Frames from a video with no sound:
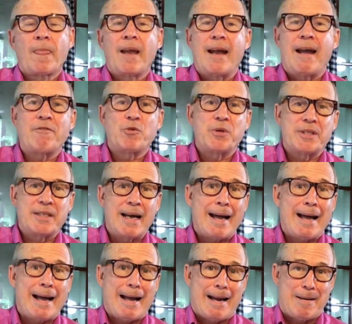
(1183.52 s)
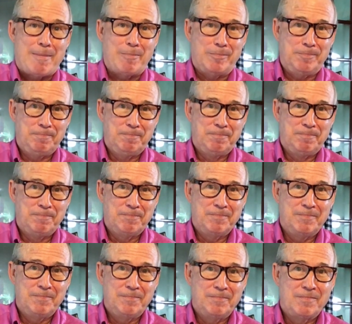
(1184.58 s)
After a time,
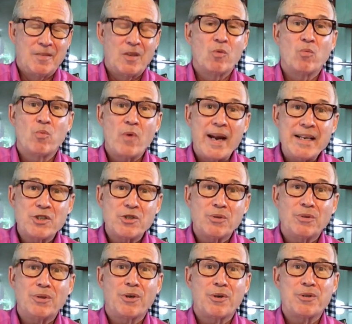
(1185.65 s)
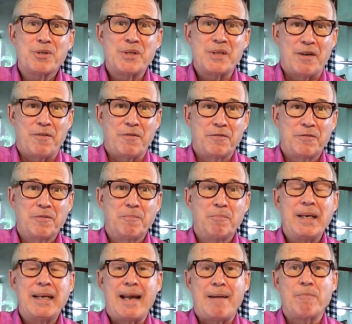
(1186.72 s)
Rachel herself
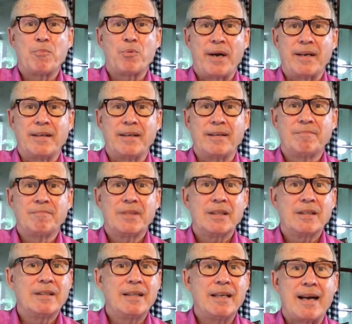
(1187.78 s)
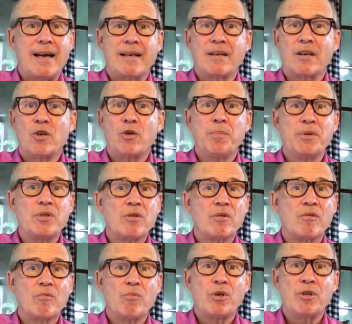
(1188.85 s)
became pregnant. God opened
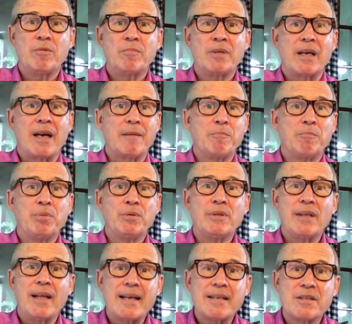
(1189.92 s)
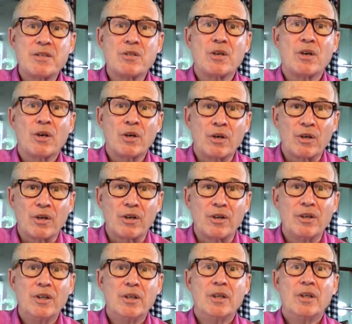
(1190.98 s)
her womb, God blessed
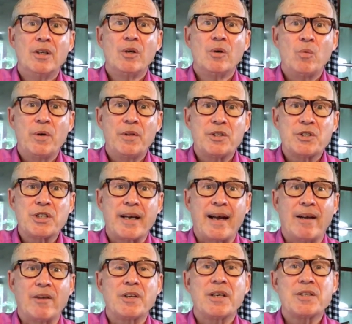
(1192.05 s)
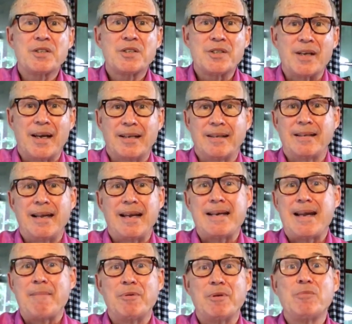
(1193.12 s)
her with a child, a son. They
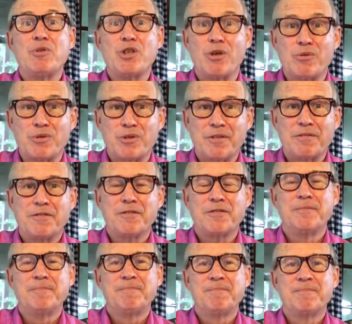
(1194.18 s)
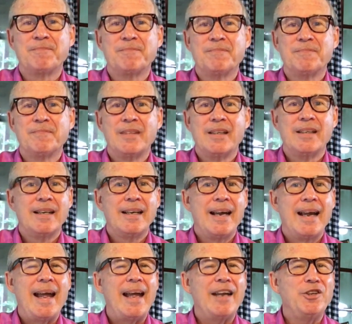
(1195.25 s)
named him Joseph.
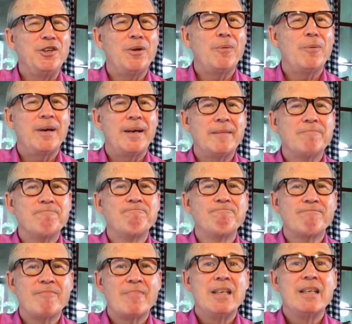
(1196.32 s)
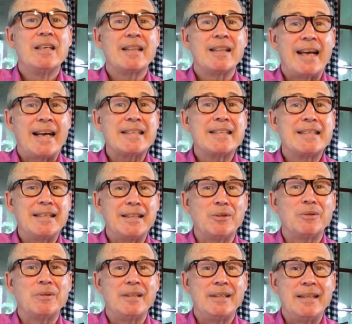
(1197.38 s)
And you know what? That
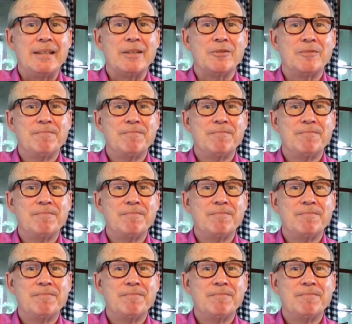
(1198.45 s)
sealed the deal.